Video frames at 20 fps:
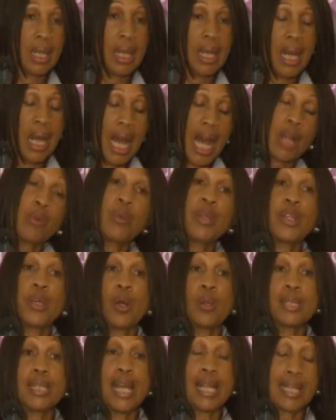in Jamaica.
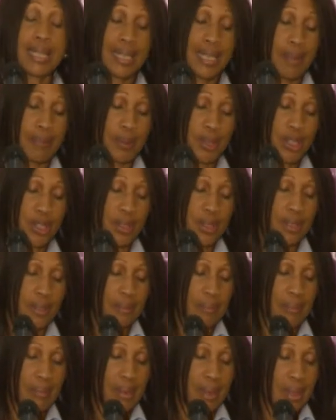
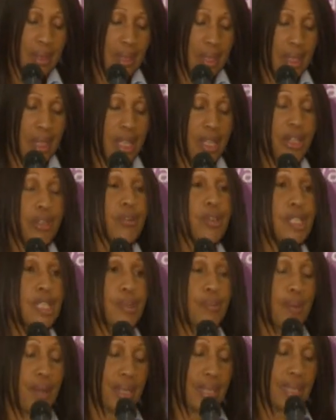And without
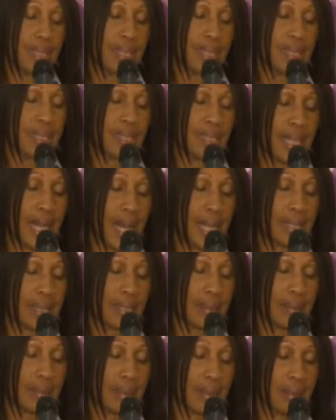exception,
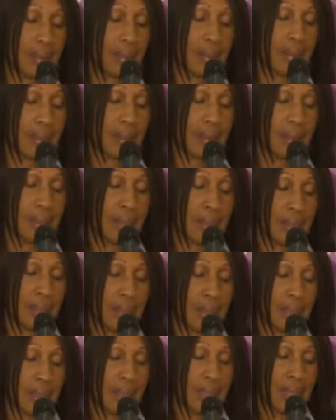the response
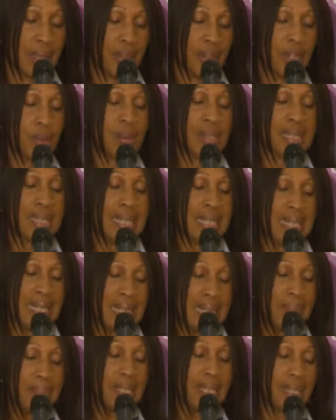is that
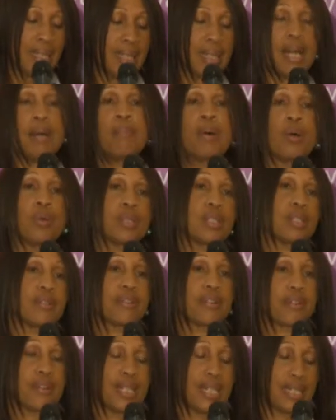
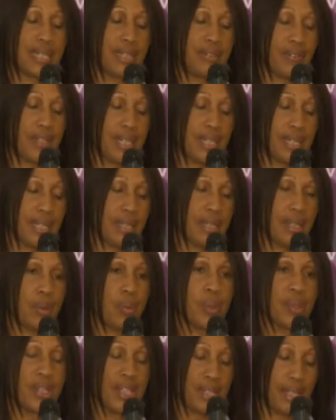there was limited
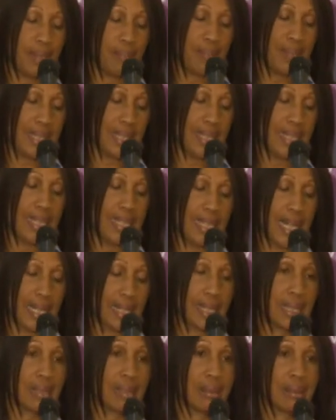amount of
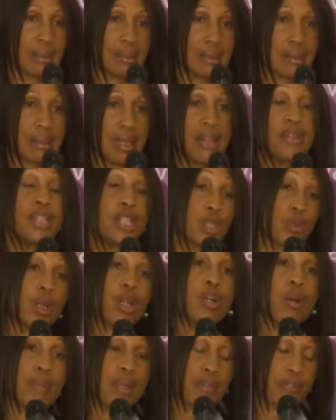creativity within the
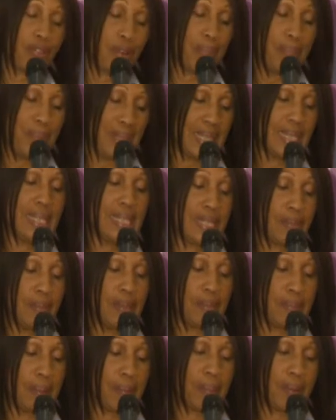business sector.
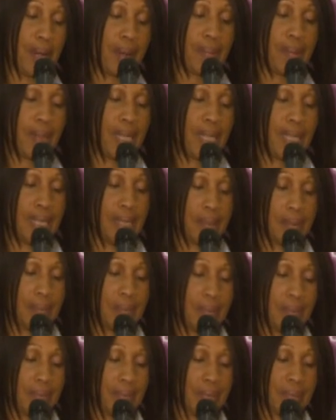And these were coming from
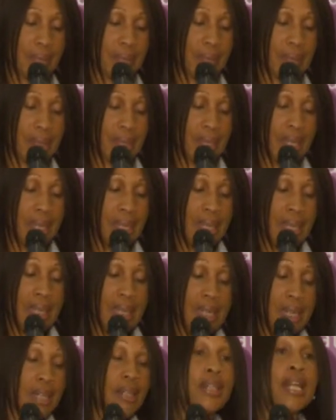business people
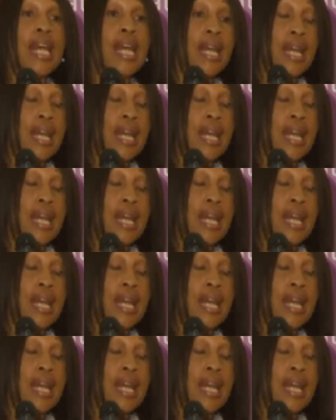primarily.